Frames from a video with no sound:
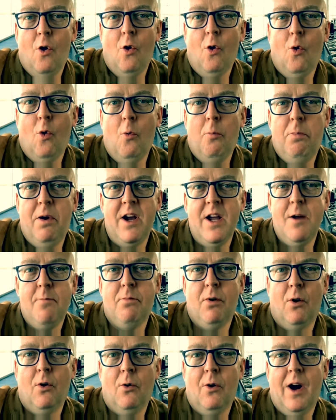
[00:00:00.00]
all
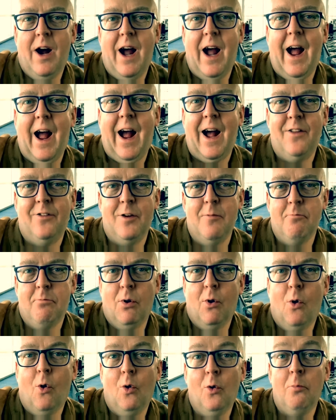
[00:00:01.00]
people as
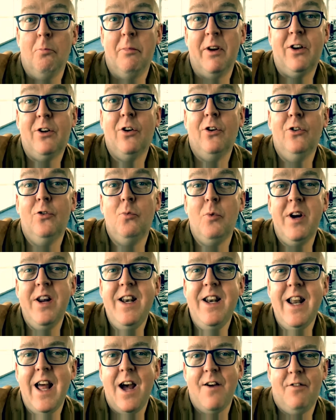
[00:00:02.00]
important, because
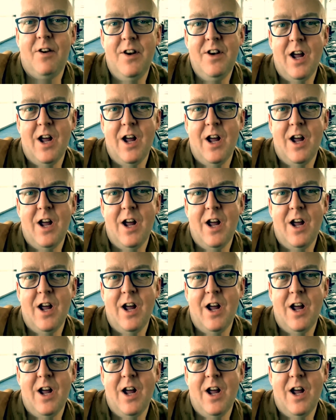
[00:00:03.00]
we never